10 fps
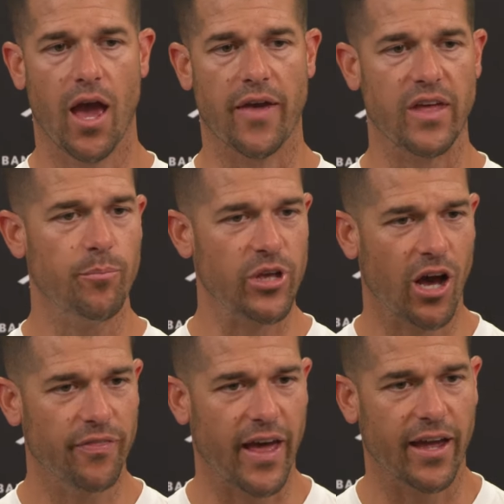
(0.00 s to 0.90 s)
and then
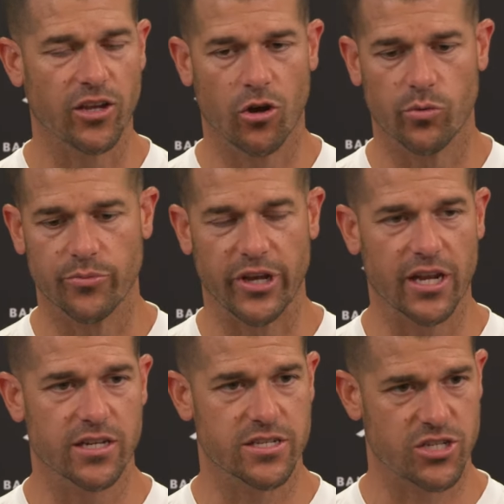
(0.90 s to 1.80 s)
beyond that, you know, when we
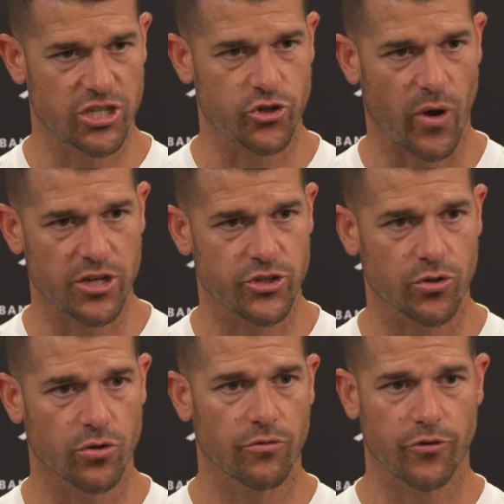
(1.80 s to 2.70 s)
get into
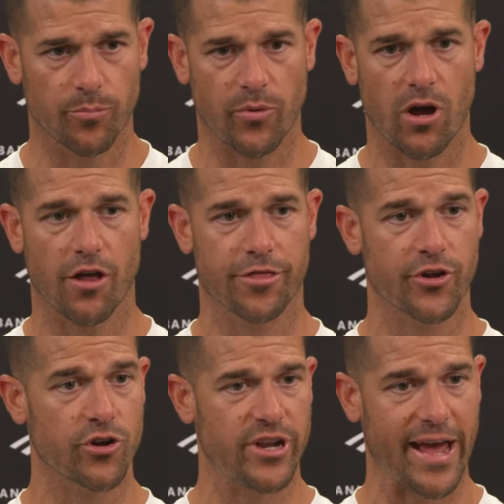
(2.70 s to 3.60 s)
situational football,
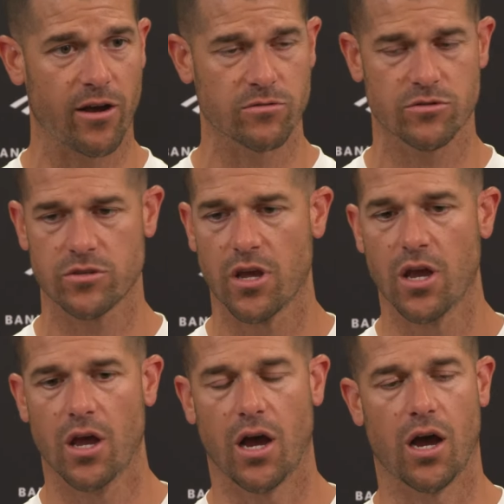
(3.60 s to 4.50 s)
third downs,
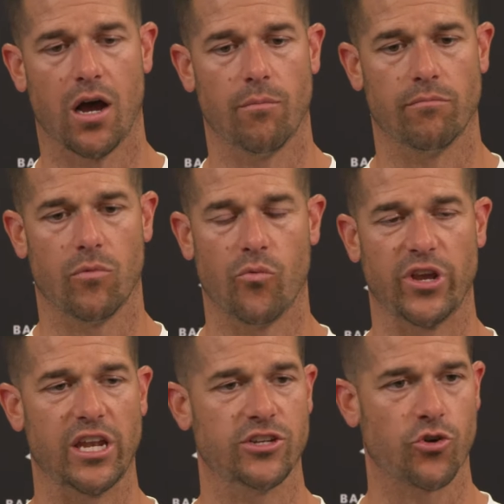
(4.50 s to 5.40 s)
um, when
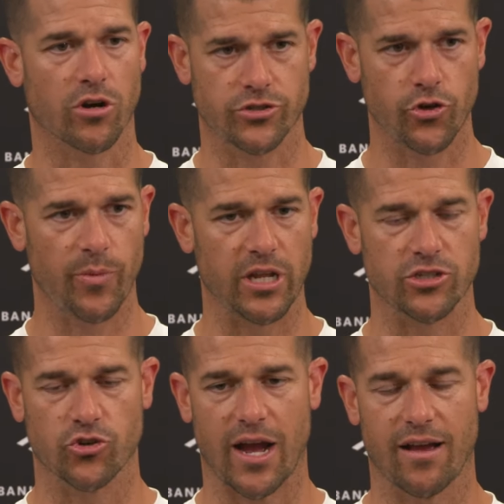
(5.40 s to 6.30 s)
we get into our
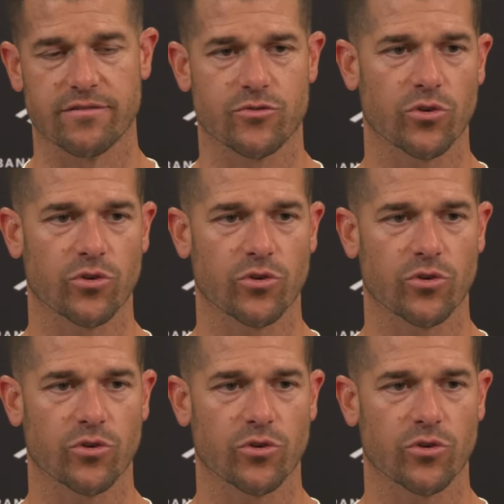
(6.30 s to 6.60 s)
two-minute drives,